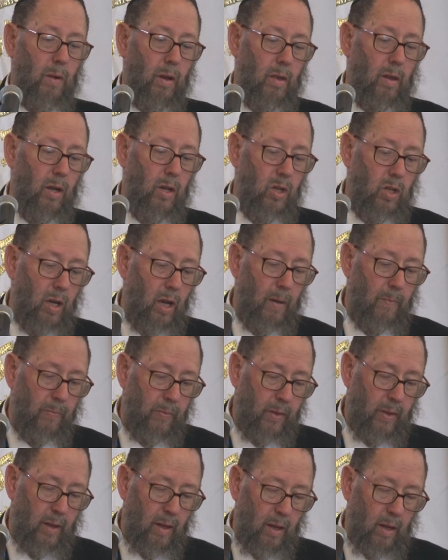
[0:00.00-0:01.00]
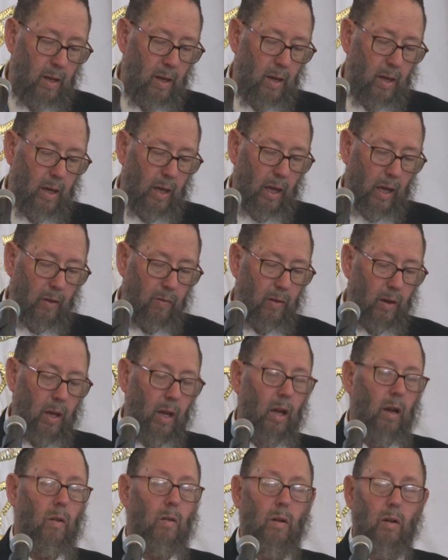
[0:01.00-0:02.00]
Amitz Hashem, even
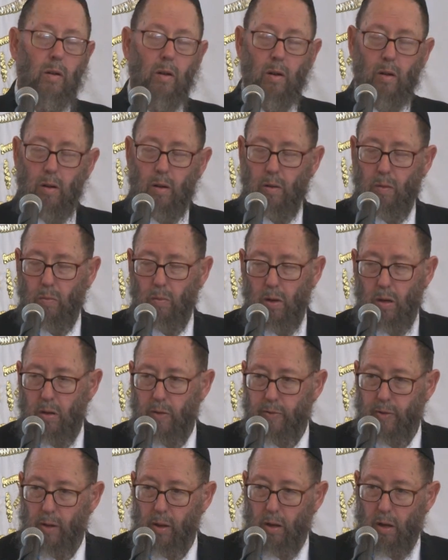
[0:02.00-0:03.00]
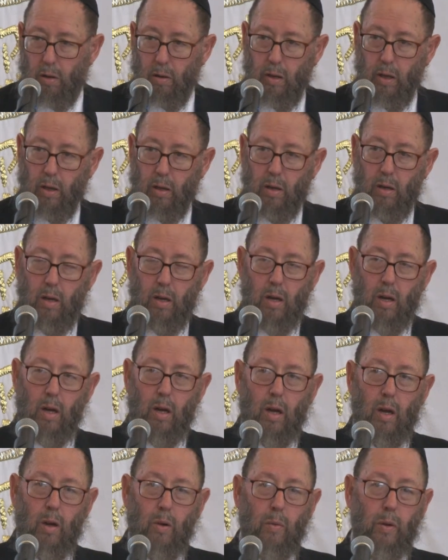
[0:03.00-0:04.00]
here in wonderful La Jolla,
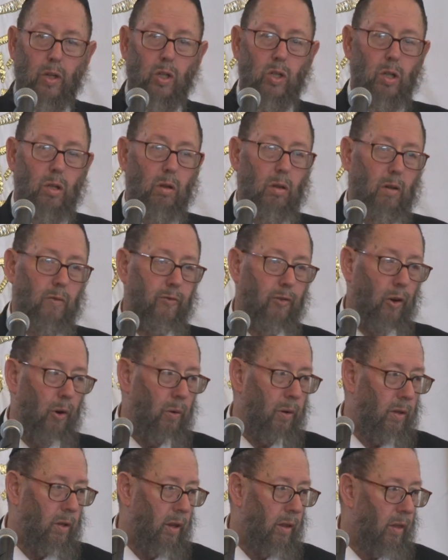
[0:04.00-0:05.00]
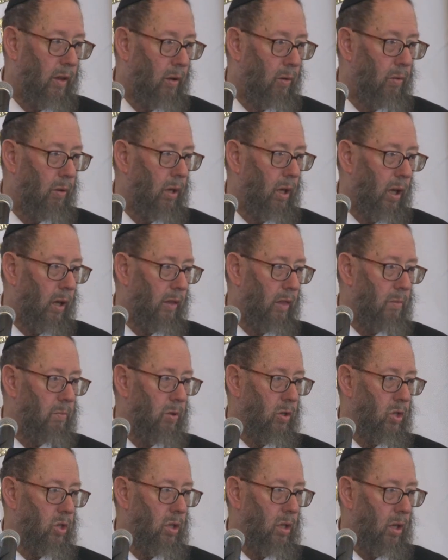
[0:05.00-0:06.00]
we should look forward to the greeting of the
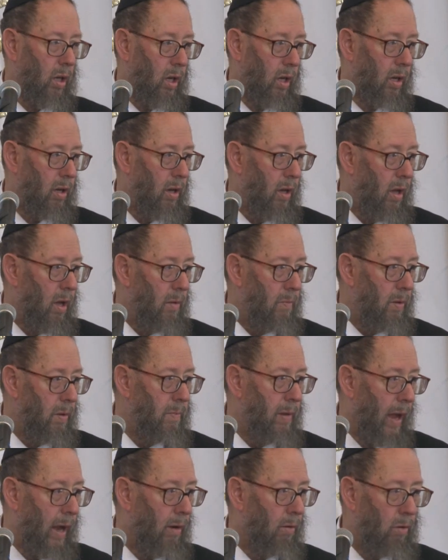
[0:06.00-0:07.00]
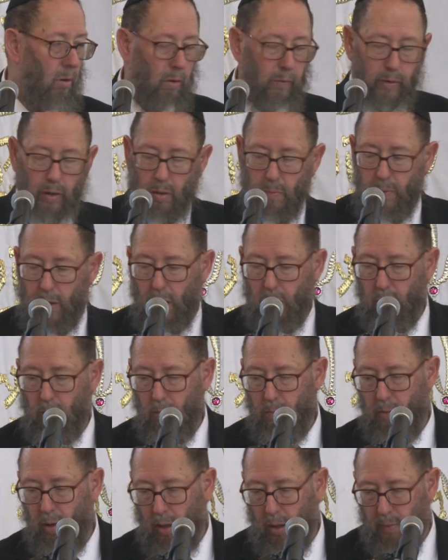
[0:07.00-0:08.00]
Mashiach, B'mheira of Yameinu,
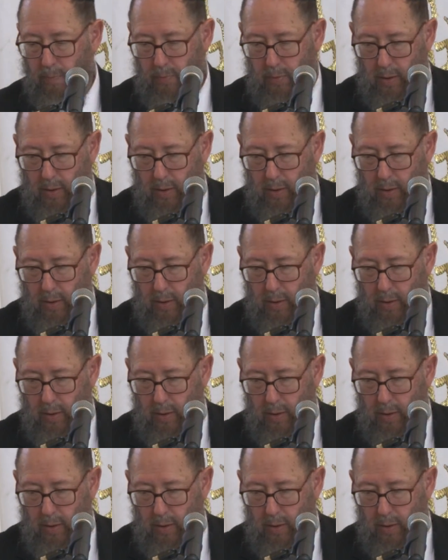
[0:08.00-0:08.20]
Amen.